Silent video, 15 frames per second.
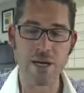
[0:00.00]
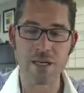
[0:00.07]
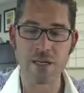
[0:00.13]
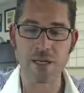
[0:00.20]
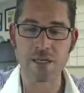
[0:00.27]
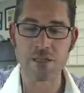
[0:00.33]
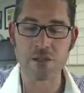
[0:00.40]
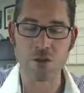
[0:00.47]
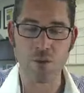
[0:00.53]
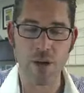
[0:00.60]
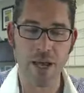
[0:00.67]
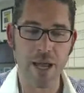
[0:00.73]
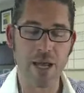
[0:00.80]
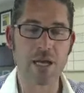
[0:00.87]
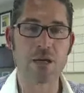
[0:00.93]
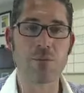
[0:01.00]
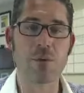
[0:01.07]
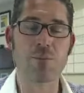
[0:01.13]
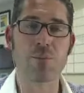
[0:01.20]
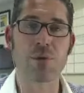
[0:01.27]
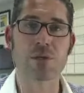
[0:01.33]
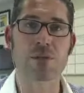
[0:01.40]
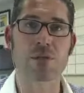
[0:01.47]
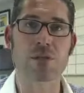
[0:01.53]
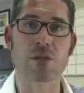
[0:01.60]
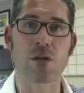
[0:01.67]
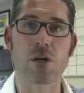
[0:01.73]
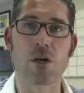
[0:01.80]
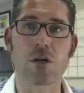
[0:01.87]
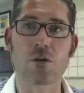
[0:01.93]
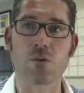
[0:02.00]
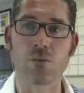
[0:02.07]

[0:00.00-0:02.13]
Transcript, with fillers: didn't I just go hand him a business card,